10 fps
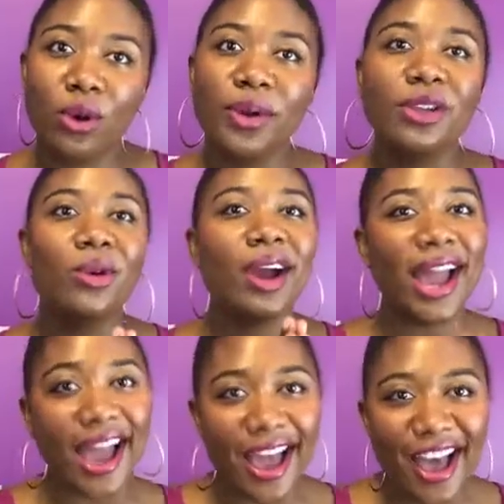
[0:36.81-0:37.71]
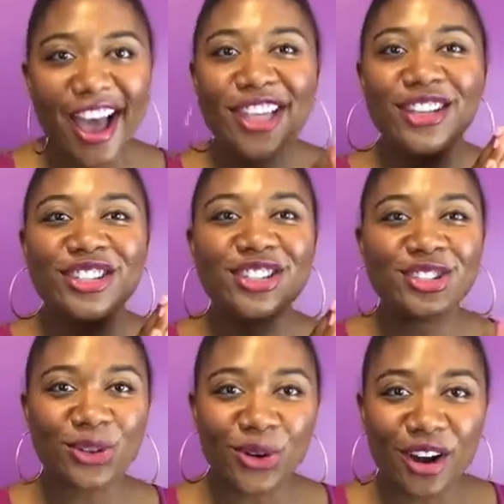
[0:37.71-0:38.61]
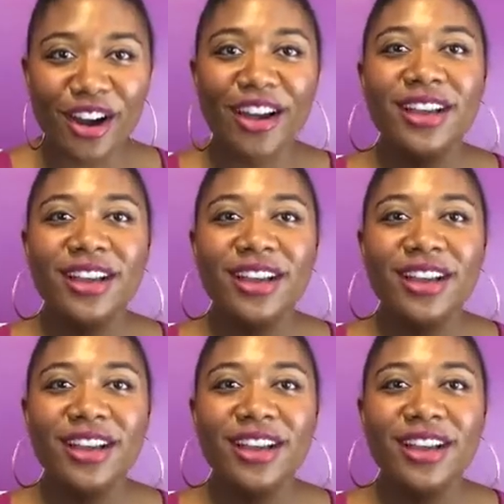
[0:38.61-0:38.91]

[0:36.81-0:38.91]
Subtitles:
when you are at the store